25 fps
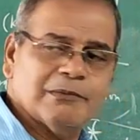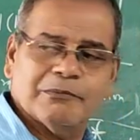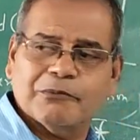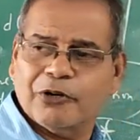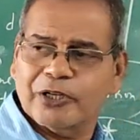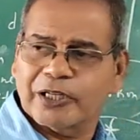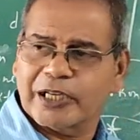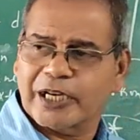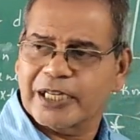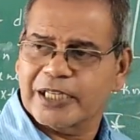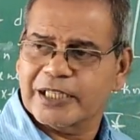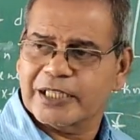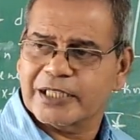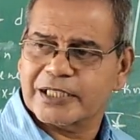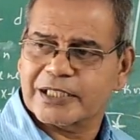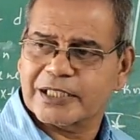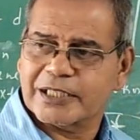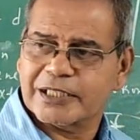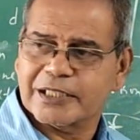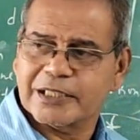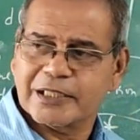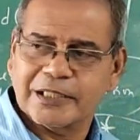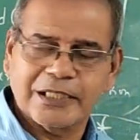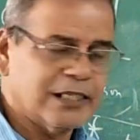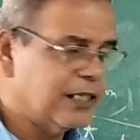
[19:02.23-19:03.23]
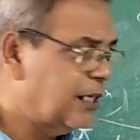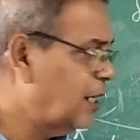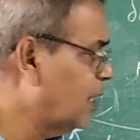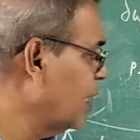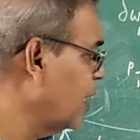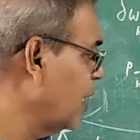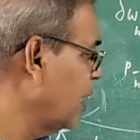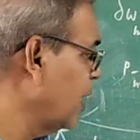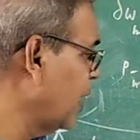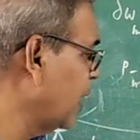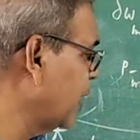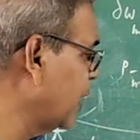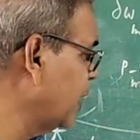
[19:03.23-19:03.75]
Polarization.
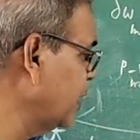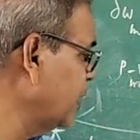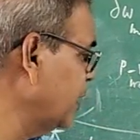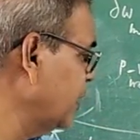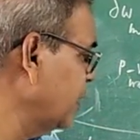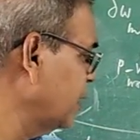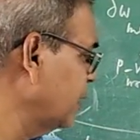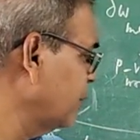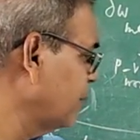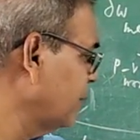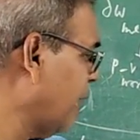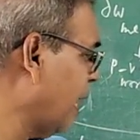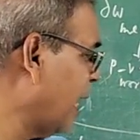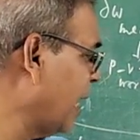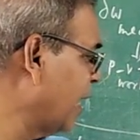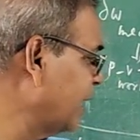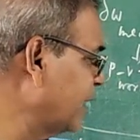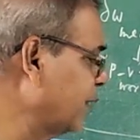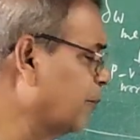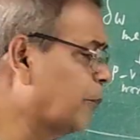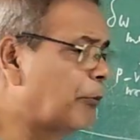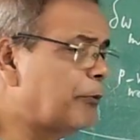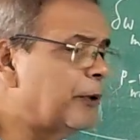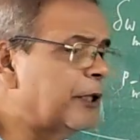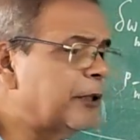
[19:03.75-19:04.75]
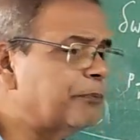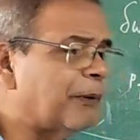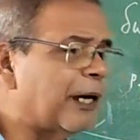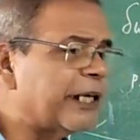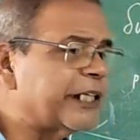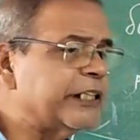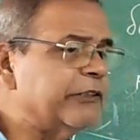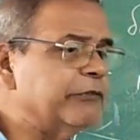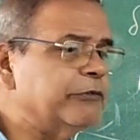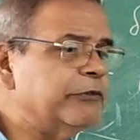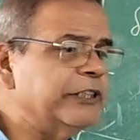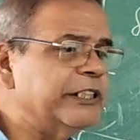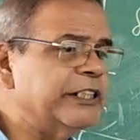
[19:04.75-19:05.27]
And magnetic moment
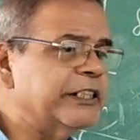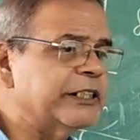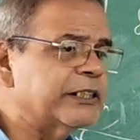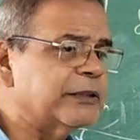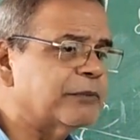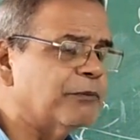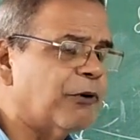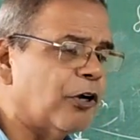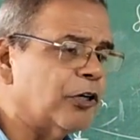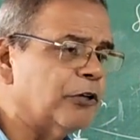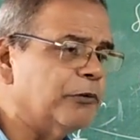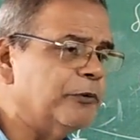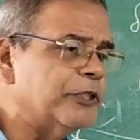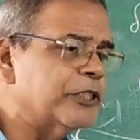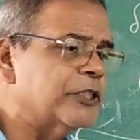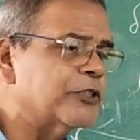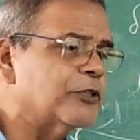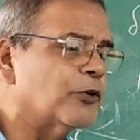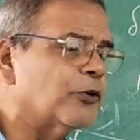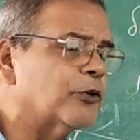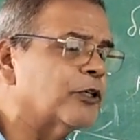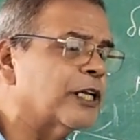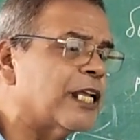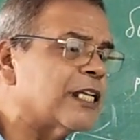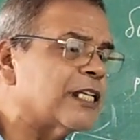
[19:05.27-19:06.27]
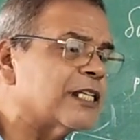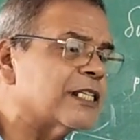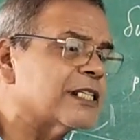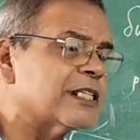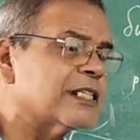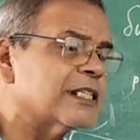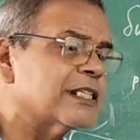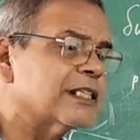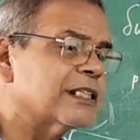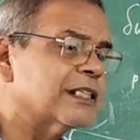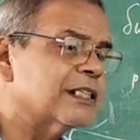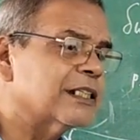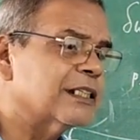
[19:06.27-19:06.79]
per unit volume is known
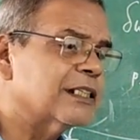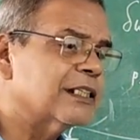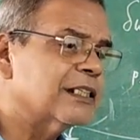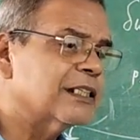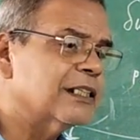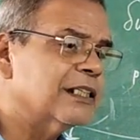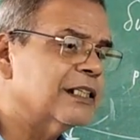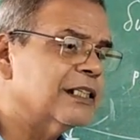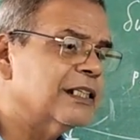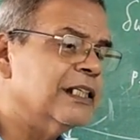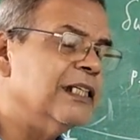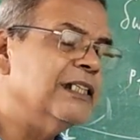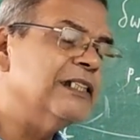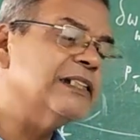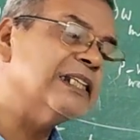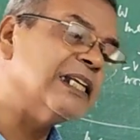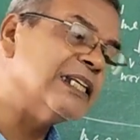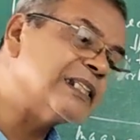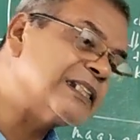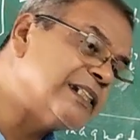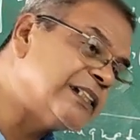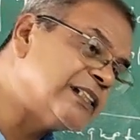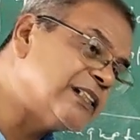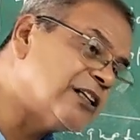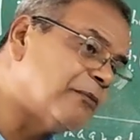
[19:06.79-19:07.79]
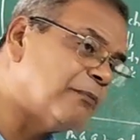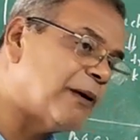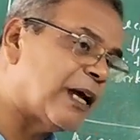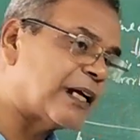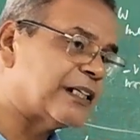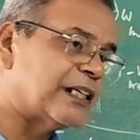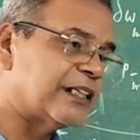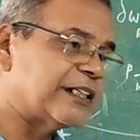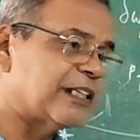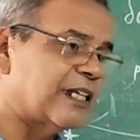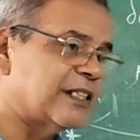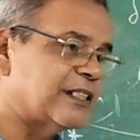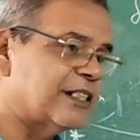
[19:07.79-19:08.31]
as intensity of
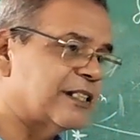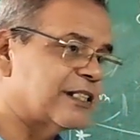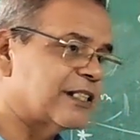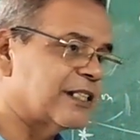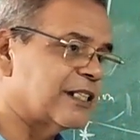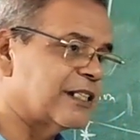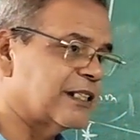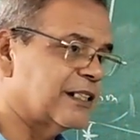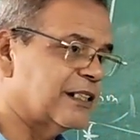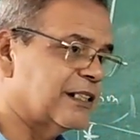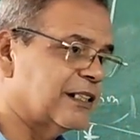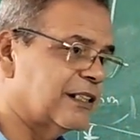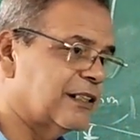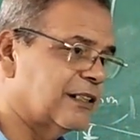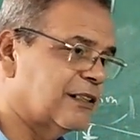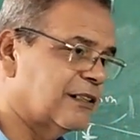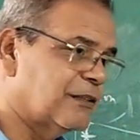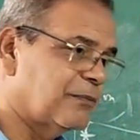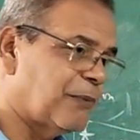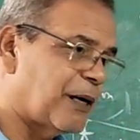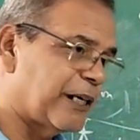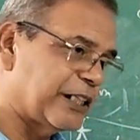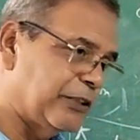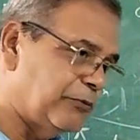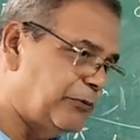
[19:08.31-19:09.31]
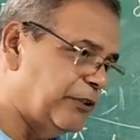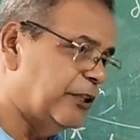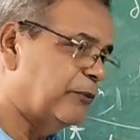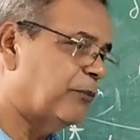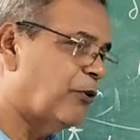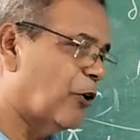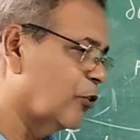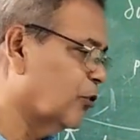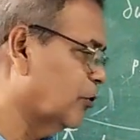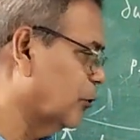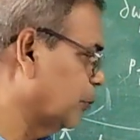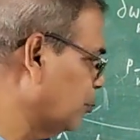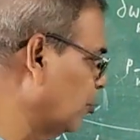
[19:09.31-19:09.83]
magnetization. Per unit
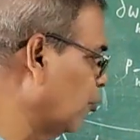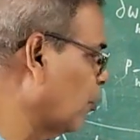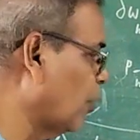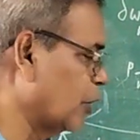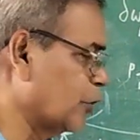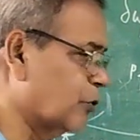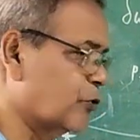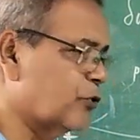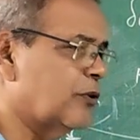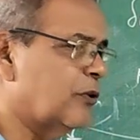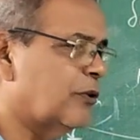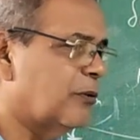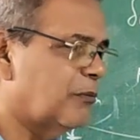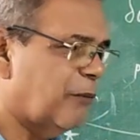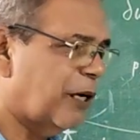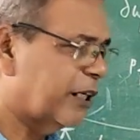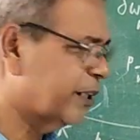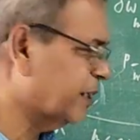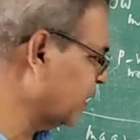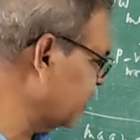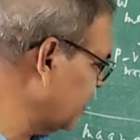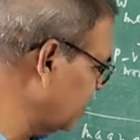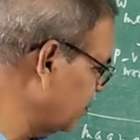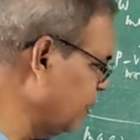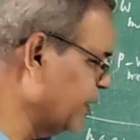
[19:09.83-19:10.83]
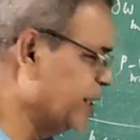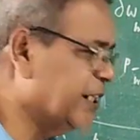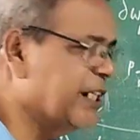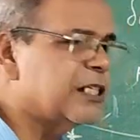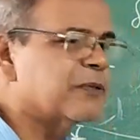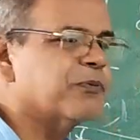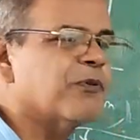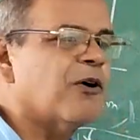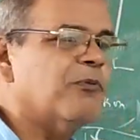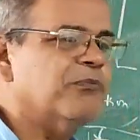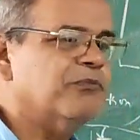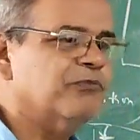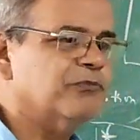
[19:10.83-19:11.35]
volume, if you want to, but keep it
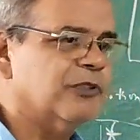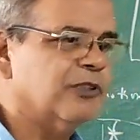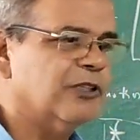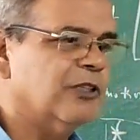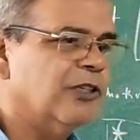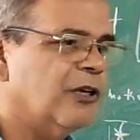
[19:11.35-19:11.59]
this form.